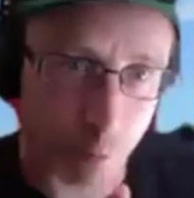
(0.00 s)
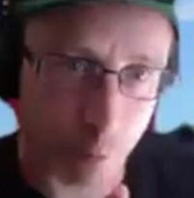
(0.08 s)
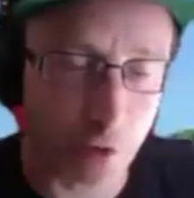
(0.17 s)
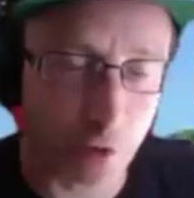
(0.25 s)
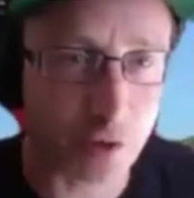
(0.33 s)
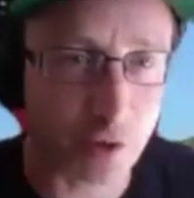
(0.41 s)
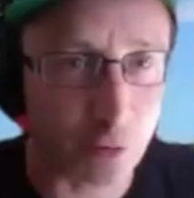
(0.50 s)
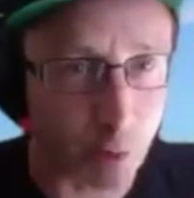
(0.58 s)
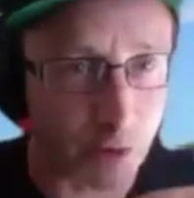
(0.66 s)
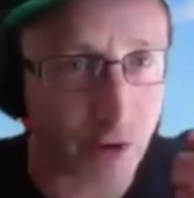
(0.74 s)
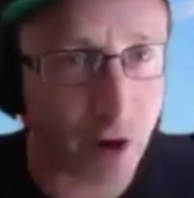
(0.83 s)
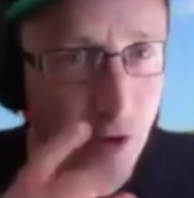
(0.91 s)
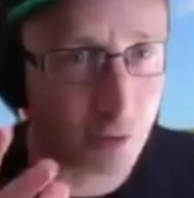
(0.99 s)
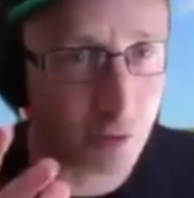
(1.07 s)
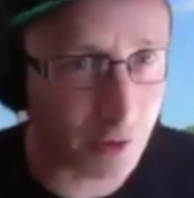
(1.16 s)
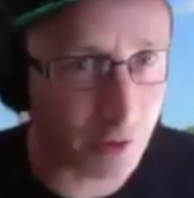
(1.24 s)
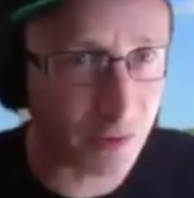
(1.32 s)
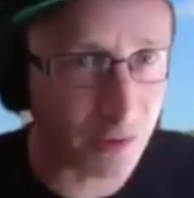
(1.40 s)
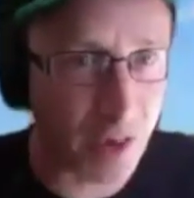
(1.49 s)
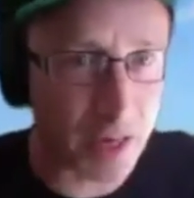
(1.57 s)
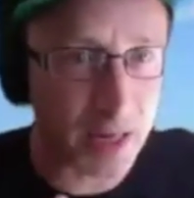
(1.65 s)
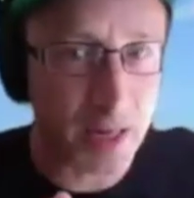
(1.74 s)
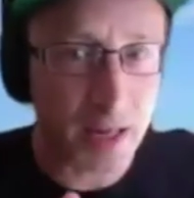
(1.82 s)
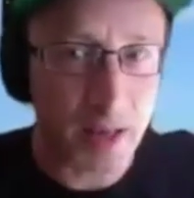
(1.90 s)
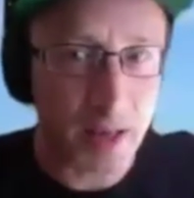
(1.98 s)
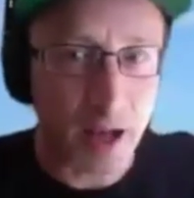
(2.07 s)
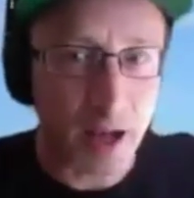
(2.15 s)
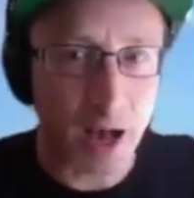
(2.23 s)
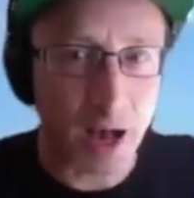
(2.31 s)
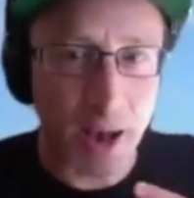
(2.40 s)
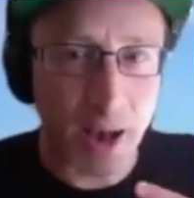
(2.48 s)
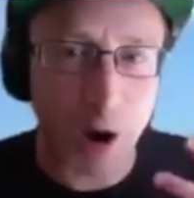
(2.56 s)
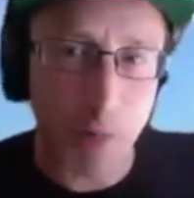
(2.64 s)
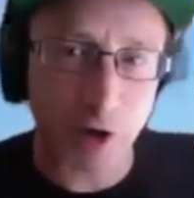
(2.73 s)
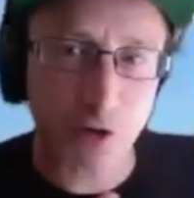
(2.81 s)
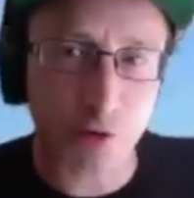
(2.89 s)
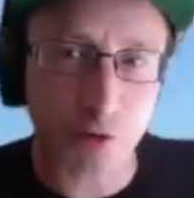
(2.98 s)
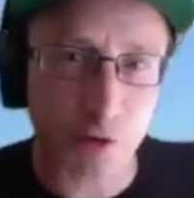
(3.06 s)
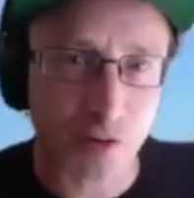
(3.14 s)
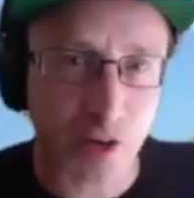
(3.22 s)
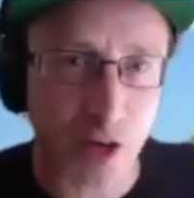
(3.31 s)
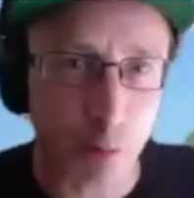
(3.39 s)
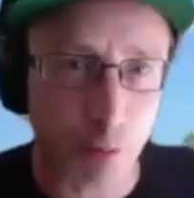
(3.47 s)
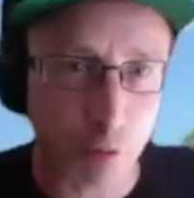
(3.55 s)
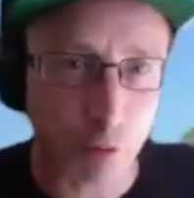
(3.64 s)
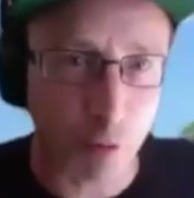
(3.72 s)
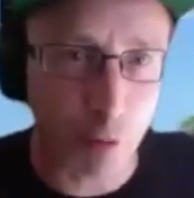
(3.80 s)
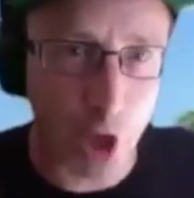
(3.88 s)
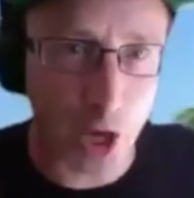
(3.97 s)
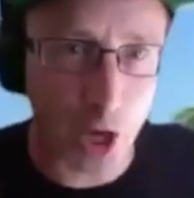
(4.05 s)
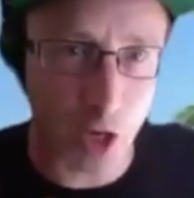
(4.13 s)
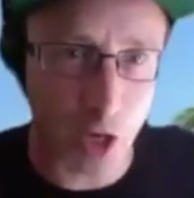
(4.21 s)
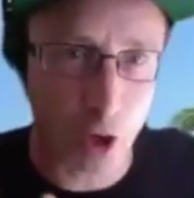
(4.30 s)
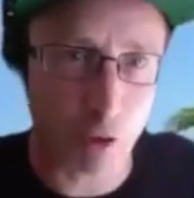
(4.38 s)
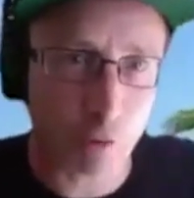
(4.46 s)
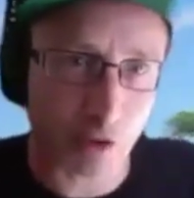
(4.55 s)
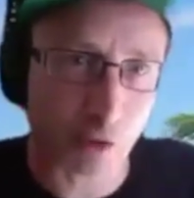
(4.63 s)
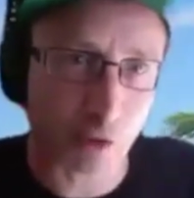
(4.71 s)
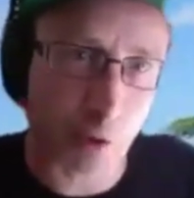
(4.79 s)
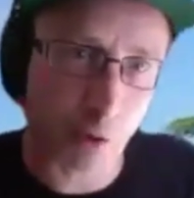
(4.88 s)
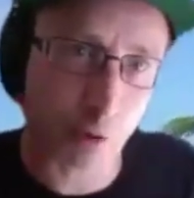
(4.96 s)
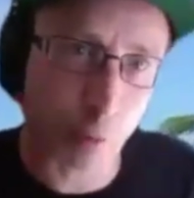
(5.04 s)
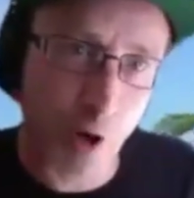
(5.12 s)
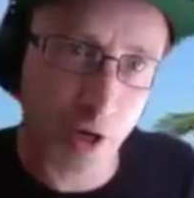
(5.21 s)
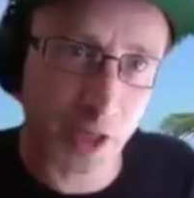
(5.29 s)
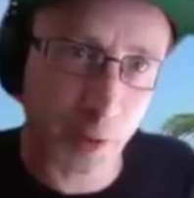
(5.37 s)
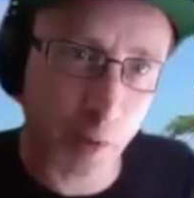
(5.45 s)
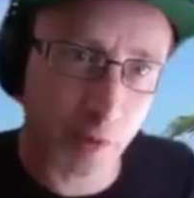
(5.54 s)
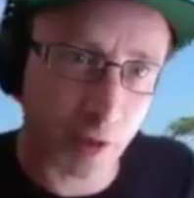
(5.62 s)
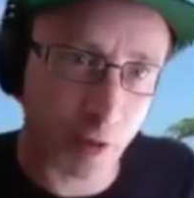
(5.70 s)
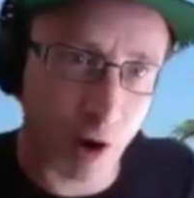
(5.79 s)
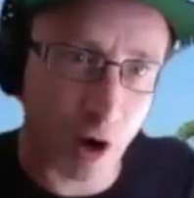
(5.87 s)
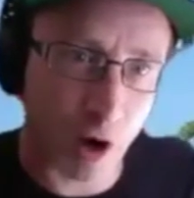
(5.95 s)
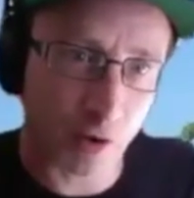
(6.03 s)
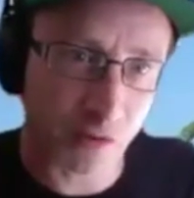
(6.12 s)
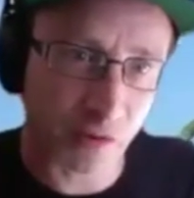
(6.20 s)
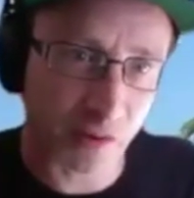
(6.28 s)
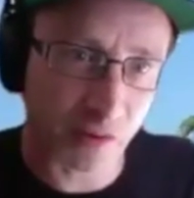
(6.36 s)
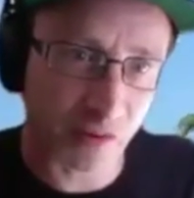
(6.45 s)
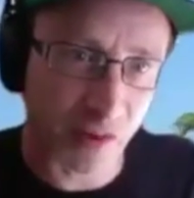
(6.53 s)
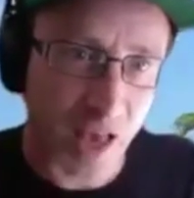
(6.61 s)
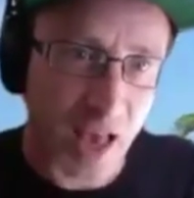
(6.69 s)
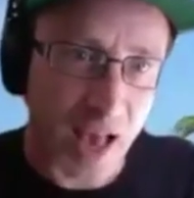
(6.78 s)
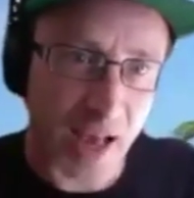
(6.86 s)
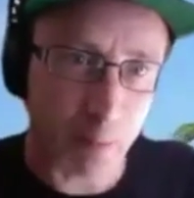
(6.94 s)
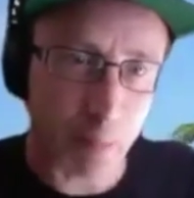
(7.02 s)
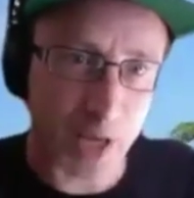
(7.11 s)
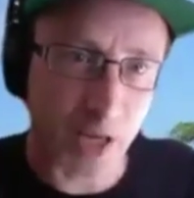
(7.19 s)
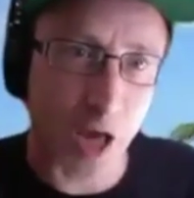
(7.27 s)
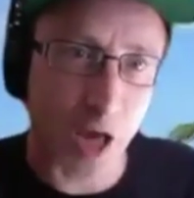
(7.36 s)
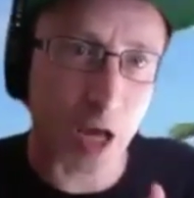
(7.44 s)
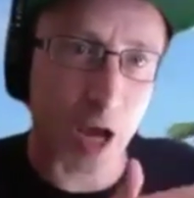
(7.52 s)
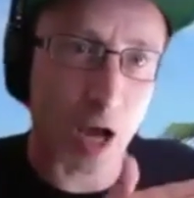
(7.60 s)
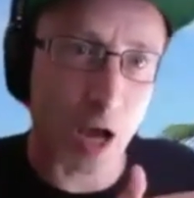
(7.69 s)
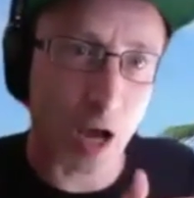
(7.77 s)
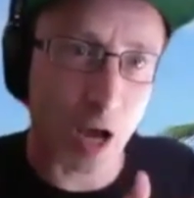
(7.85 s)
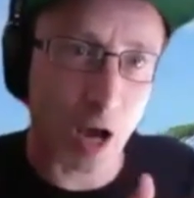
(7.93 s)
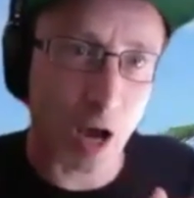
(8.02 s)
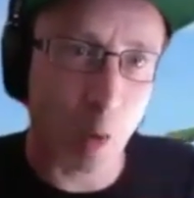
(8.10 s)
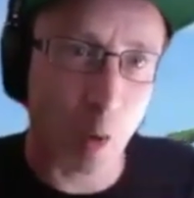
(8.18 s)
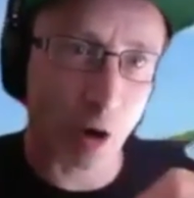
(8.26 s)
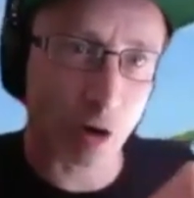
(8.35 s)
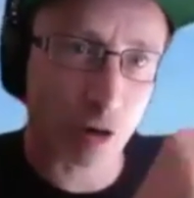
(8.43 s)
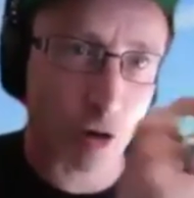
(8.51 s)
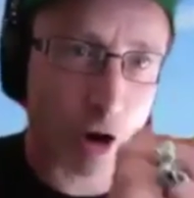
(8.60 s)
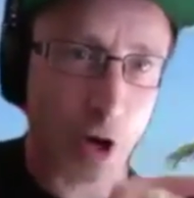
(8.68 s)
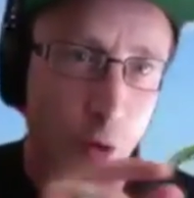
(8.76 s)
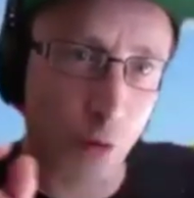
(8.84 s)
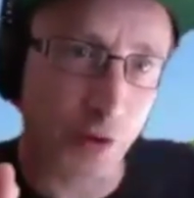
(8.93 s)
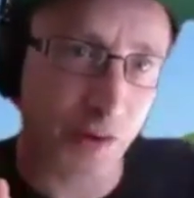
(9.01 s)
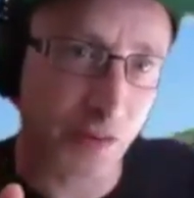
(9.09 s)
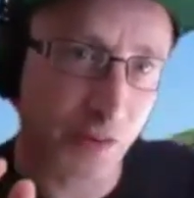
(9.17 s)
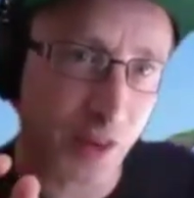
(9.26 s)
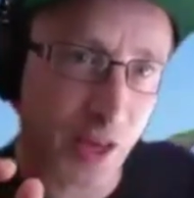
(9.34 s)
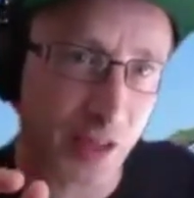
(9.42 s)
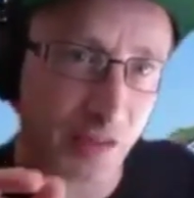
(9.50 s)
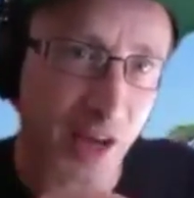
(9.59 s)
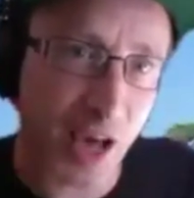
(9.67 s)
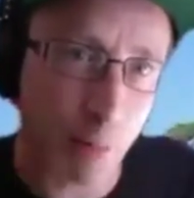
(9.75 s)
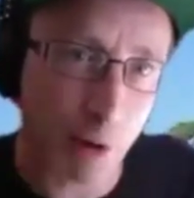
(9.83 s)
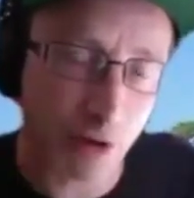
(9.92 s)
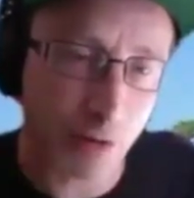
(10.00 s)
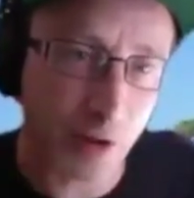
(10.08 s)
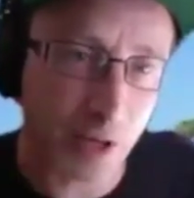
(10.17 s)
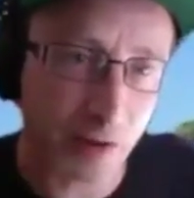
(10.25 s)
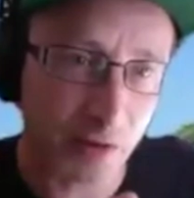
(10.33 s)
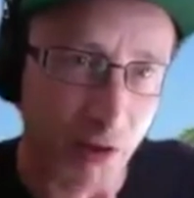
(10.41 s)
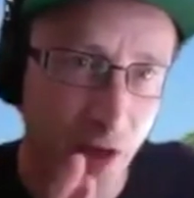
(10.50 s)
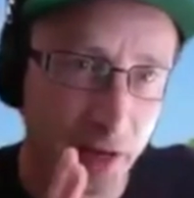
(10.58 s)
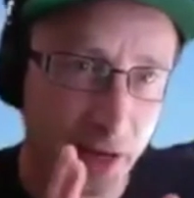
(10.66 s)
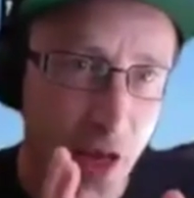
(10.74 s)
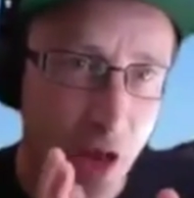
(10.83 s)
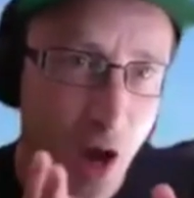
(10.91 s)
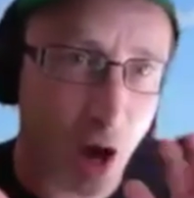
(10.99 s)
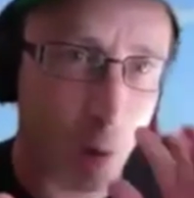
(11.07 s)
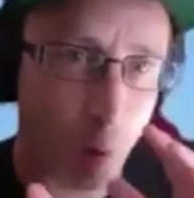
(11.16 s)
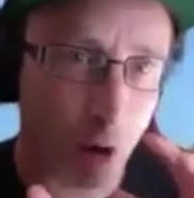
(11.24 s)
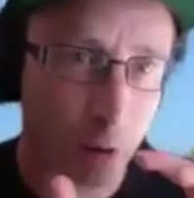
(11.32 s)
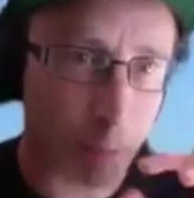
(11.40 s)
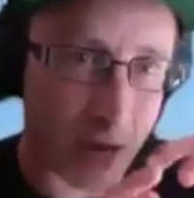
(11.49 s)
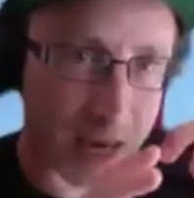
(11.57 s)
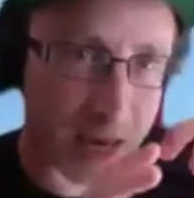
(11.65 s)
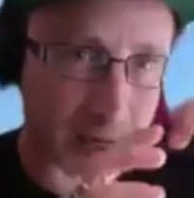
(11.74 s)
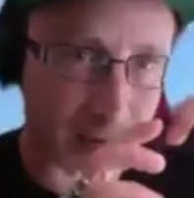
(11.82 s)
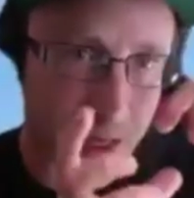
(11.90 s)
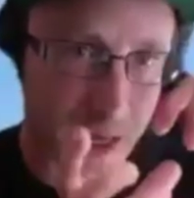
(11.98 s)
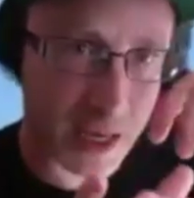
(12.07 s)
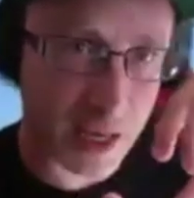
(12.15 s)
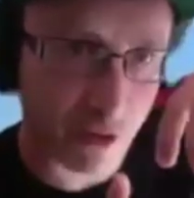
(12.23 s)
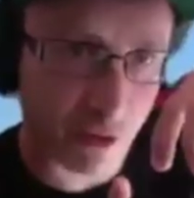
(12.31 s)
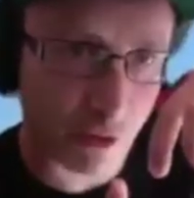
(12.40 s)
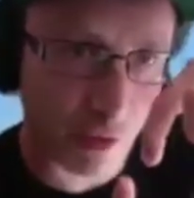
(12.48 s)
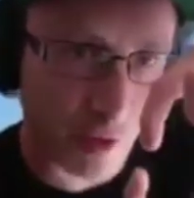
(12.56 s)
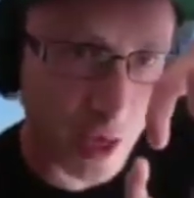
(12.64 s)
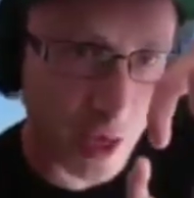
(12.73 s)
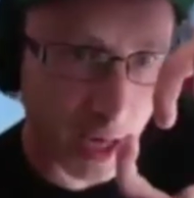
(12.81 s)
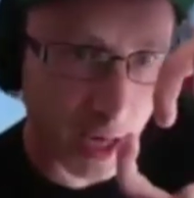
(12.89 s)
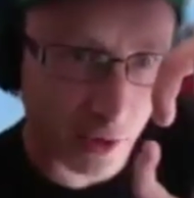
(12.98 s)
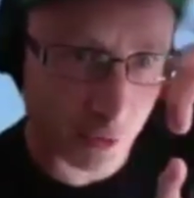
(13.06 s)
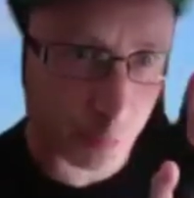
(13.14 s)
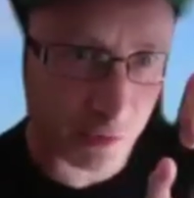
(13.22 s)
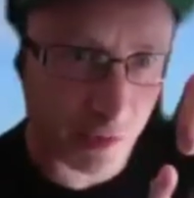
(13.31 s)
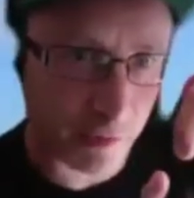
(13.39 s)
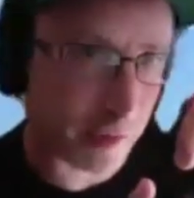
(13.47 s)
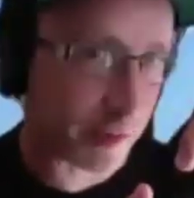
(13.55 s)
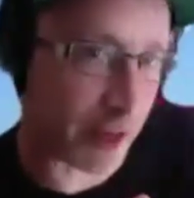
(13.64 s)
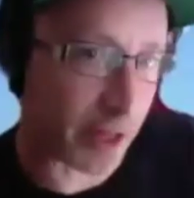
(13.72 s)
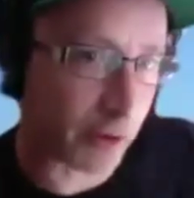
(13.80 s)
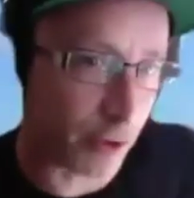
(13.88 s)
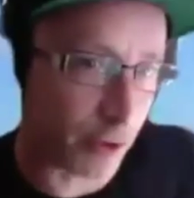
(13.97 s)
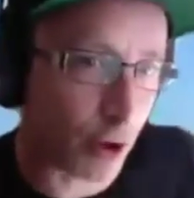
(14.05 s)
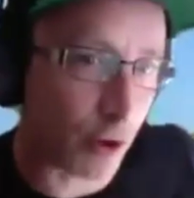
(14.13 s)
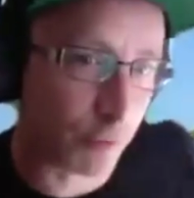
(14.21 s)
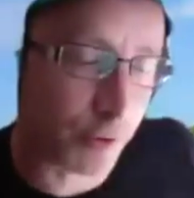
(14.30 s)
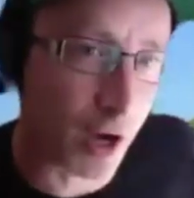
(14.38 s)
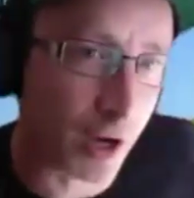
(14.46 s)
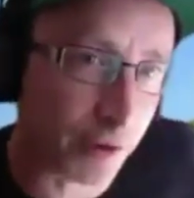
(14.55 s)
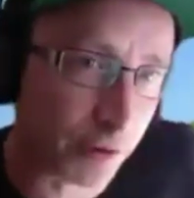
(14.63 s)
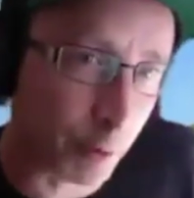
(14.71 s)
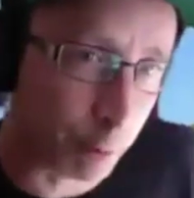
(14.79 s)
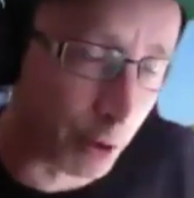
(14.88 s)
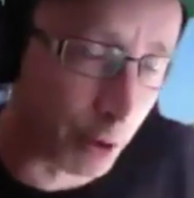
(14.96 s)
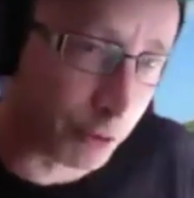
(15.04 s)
postcards, which I was going to say, how much of this comes from like a lot of experience working with other artists and being like, I want to try all these things, and how much of it is like, I want to make each thing a specific thing? Because a lot of the artists that both